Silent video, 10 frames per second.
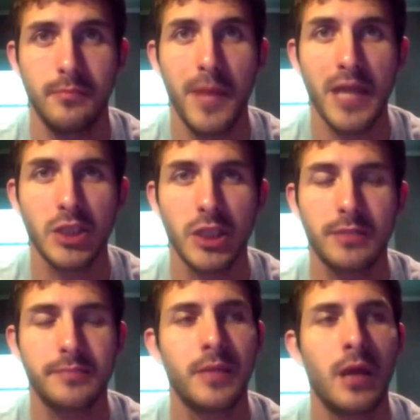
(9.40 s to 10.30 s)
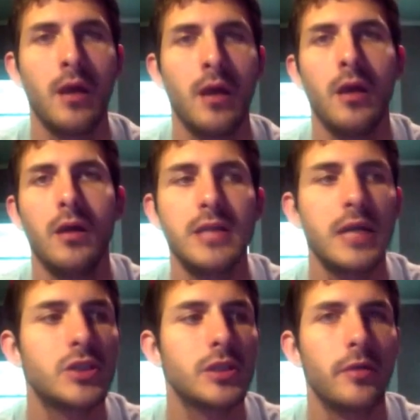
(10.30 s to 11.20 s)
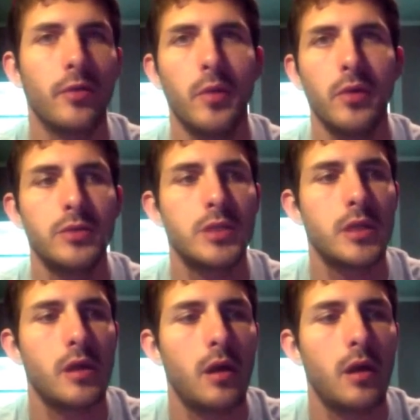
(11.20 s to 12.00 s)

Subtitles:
magic. It's actually a remote.